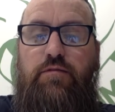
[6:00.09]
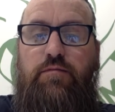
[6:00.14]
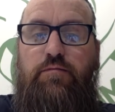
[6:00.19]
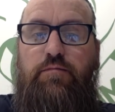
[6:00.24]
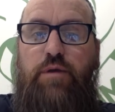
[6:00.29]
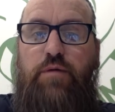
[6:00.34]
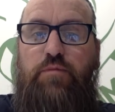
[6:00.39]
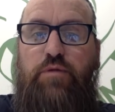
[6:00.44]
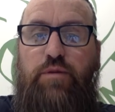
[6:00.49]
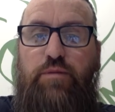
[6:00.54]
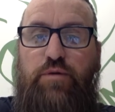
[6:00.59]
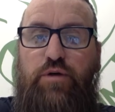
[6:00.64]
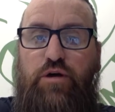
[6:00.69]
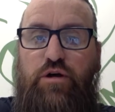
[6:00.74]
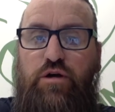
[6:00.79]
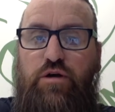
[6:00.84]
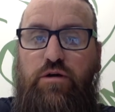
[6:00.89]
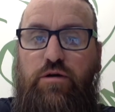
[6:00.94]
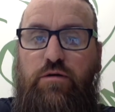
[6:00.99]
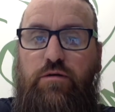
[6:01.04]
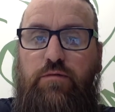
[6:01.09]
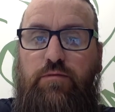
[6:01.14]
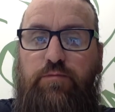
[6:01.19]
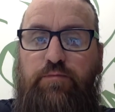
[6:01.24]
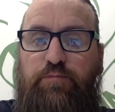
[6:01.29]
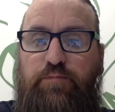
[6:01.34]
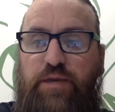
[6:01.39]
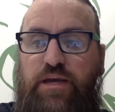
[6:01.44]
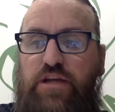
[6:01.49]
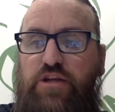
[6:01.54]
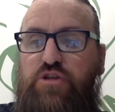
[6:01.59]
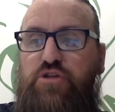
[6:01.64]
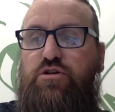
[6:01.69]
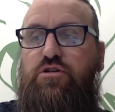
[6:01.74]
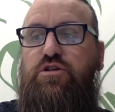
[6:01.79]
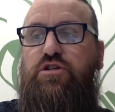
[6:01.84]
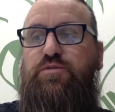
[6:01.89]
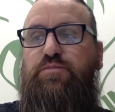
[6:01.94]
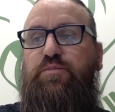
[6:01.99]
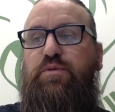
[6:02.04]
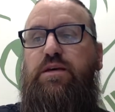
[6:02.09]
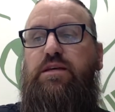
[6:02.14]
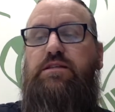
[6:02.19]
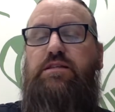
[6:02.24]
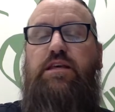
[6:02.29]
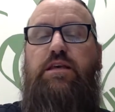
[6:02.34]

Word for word: memory book pictures, please